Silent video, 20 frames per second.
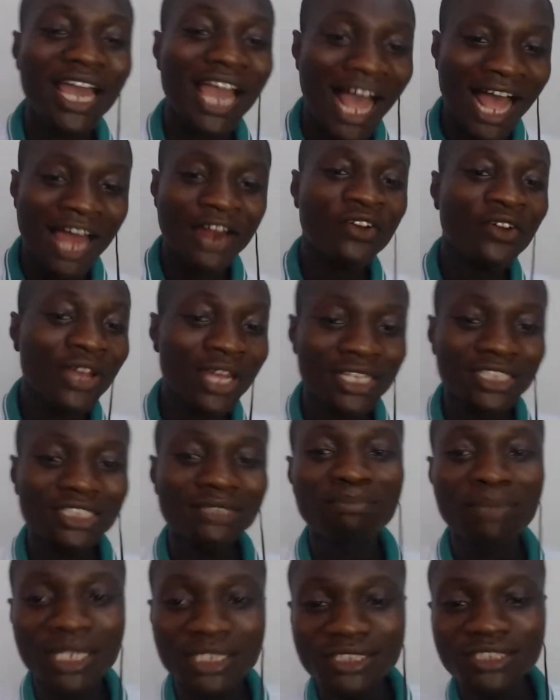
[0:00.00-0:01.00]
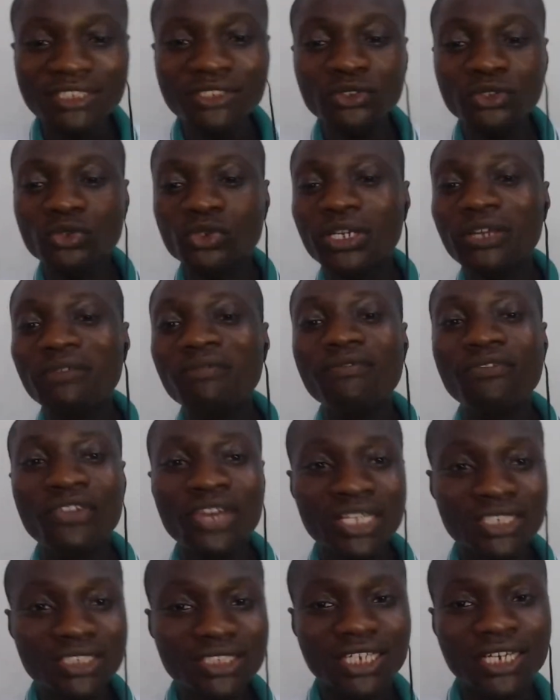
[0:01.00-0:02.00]
are not expecting you to
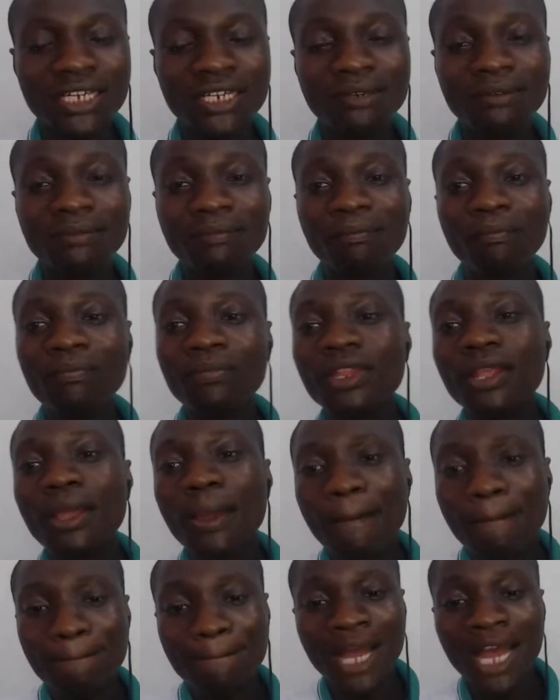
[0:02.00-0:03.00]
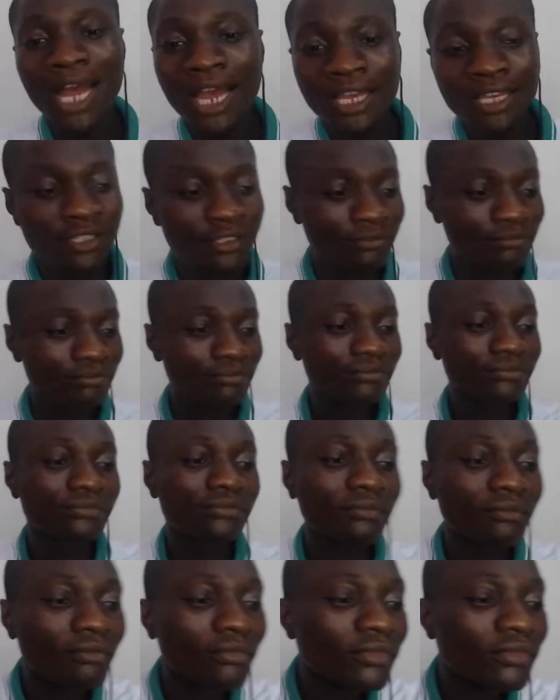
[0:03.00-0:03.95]
invest in buying